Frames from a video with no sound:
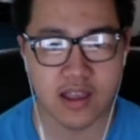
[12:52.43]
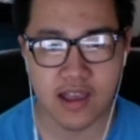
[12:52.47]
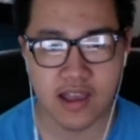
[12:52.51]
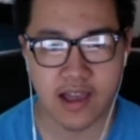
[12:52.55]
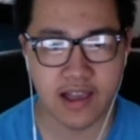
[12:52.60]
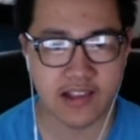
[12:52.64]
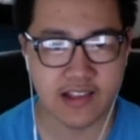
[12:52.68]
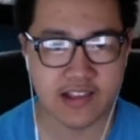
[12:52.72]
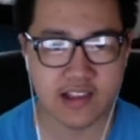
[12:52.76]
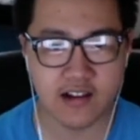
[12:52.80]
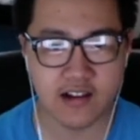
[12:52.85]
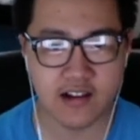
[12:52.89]

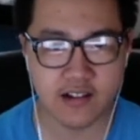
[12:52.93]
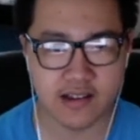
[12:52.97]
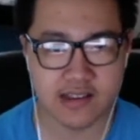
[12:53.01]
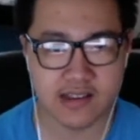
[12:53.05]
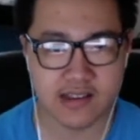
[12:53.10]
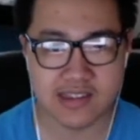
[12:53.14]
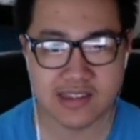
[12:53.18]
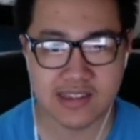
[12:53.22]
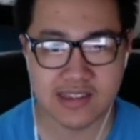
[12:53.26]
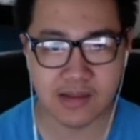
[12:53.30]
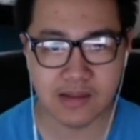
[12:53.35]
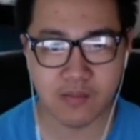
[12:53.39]
As long
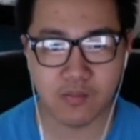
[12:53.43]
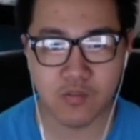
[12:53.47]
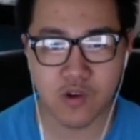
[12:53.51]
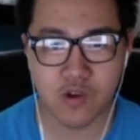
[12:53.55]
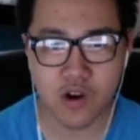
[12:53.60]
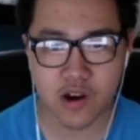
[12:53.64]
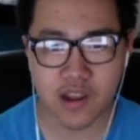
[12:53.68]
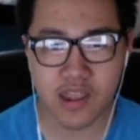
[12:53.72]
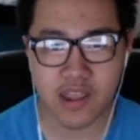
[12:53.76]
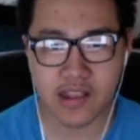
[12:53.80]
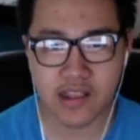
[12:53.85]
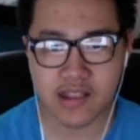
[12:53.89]
as
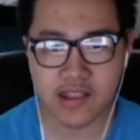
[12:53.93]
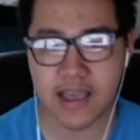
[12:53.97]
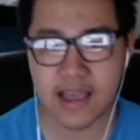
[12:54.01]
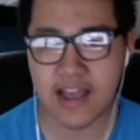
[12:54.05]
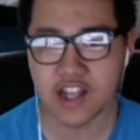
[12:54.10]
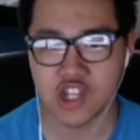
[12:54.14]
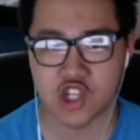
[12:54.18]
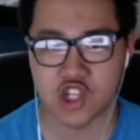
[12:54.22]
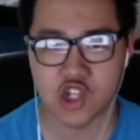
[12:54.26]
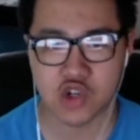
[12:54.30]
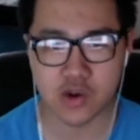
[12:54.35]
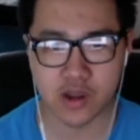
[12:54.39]
somewhere in
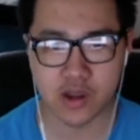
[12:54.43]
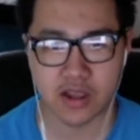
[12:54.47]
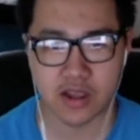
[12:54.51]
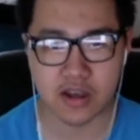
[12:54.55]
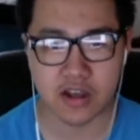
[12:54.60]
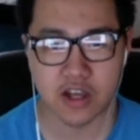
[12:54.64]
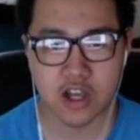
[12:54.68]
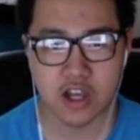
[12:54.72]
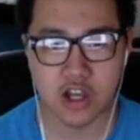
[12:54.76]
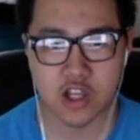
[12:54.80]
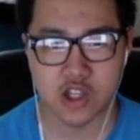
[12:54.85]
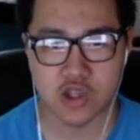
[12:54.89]
that string
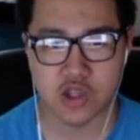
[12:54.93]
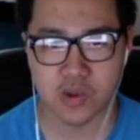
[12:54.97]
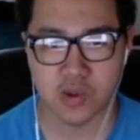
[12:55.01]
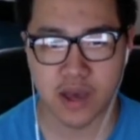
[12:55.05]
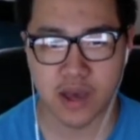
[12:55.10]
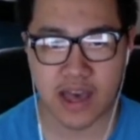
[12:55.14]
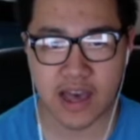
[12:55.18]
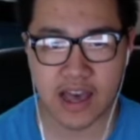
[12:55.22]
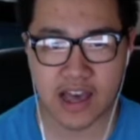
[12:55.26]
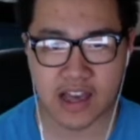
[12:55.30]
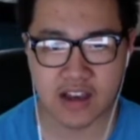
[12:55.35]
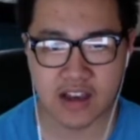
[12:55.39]
you
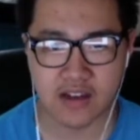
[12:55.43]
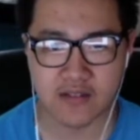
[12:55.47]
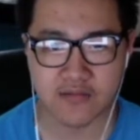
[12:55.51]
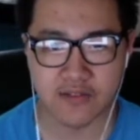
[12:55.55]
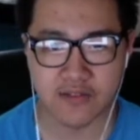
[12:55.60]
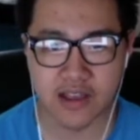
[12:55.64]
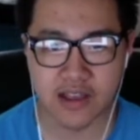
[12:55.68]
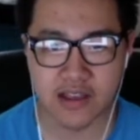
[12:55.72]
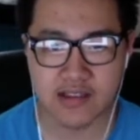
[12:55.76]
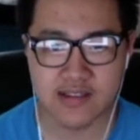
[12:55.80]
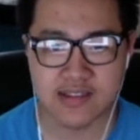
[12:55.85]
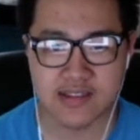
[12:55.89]
have
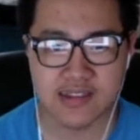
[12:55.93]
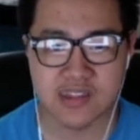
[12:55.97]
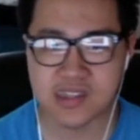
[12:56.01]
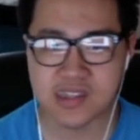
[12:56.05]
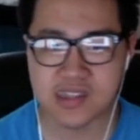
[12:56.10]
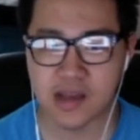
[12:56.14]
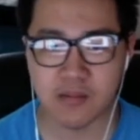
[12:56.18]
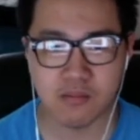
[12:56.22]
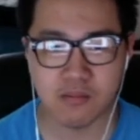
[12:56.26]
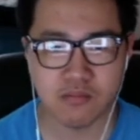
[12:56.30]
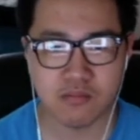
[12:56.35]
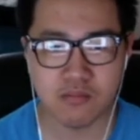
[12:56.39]

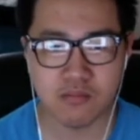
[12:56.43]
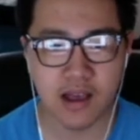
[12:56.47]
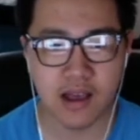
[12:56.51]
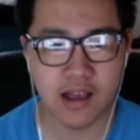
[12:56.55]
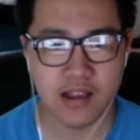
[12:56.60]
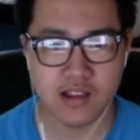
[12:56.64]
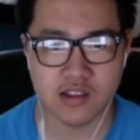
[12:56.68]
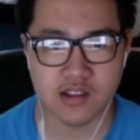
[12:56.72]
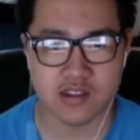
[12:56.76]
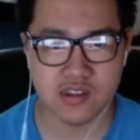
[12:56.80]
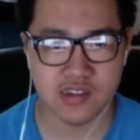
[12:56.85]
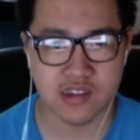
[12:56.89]
some
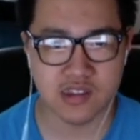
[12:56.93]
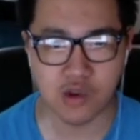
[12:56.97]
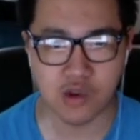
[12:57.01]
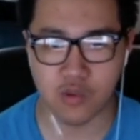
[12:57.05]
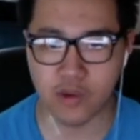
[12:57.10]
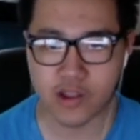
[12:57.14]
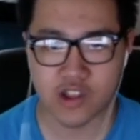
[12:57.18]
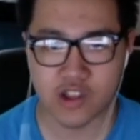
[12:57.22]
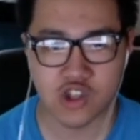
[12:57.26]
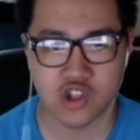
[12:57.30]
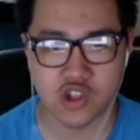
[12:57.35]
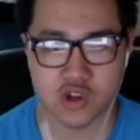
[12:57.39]

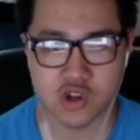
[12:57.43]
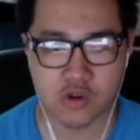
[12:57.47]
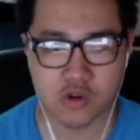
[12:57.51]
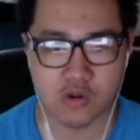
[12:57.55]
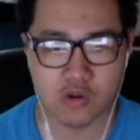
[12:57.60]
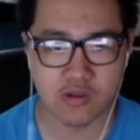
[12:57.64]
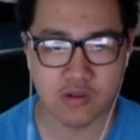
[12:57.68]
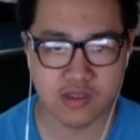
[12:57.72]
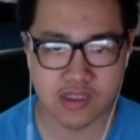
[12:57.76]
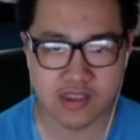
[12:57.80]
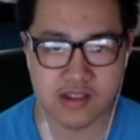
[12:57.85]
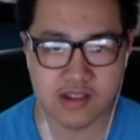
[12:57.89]

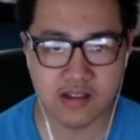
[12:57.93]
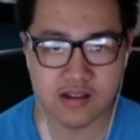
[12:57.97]
sequential